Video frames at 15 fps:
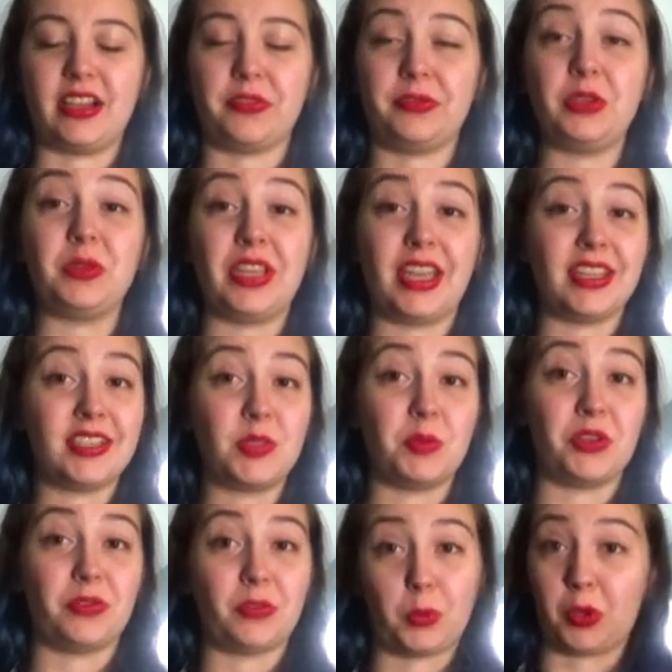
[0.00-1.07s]
a few days
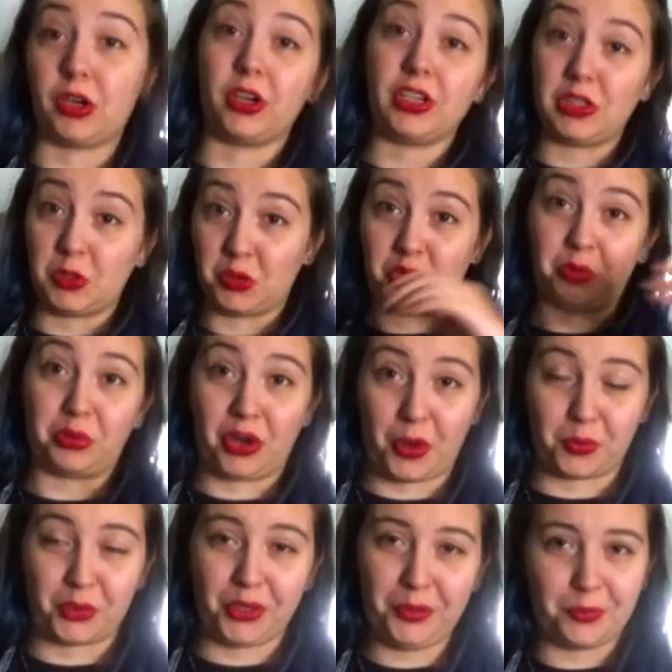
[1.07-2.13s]
before Yule
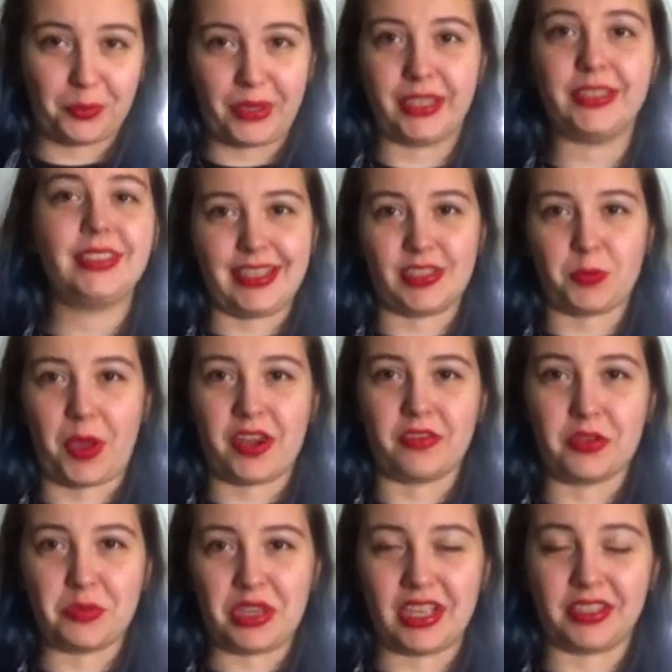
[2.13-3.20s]
proper, but in spite of
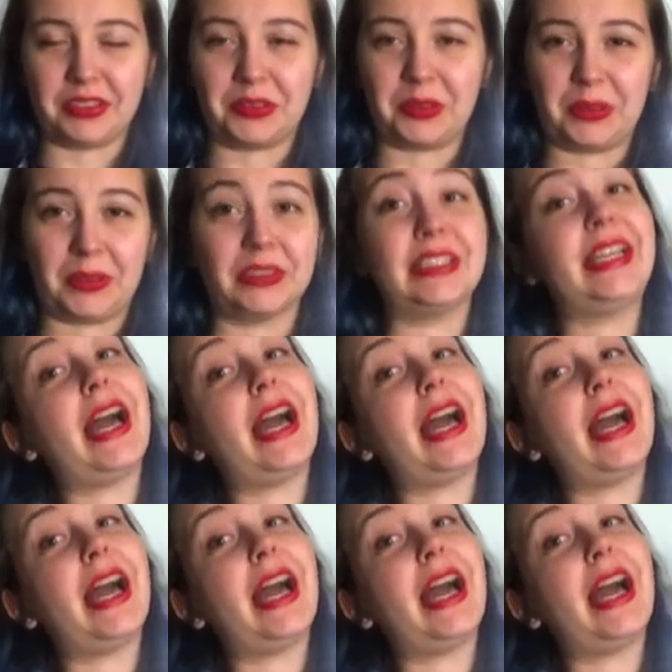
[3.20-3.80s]
it being a little early,